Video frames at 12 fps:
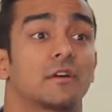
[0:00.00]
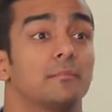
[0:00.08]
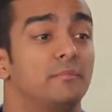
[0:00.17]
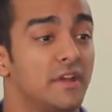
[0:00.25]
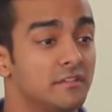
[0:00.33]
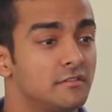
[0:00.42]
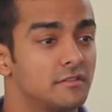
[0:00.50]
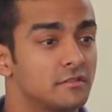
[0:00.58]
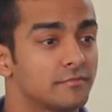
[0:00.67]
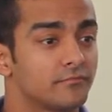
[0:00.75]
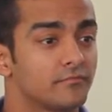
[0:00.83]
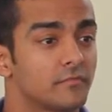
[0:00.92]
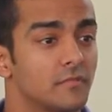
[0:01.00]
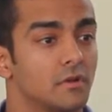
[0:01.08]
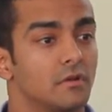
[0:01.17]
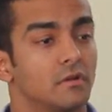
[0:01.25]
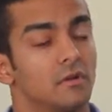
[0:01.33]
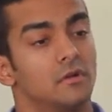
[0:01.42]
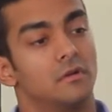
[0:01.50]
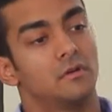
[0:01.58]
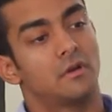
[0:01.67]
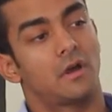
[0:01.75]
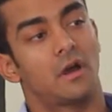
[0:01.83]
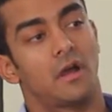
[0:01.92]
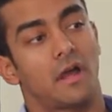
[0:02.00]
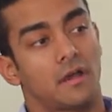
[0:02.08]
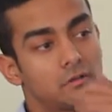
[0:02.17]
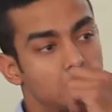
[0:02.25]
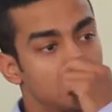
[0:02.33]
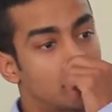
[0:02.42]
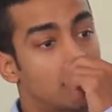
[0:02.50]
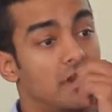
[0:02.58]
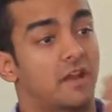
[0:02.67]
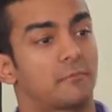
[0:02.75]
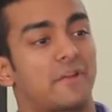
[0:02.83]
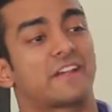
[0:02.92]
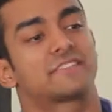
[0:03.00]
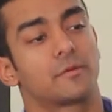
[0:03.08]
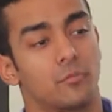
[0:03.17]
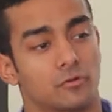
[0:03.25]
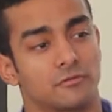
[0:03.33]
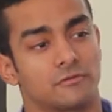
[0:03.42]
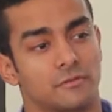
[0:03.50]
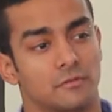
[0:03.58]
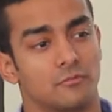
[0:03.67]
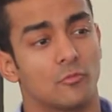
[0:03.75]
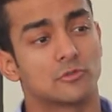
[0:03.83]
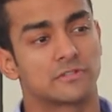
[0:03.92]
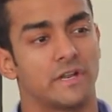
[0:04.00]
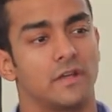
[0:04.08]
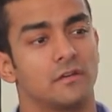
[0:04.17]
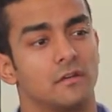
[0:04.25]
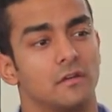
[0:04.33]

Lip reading: up bins and to collect plastic bottles, sir, mostly.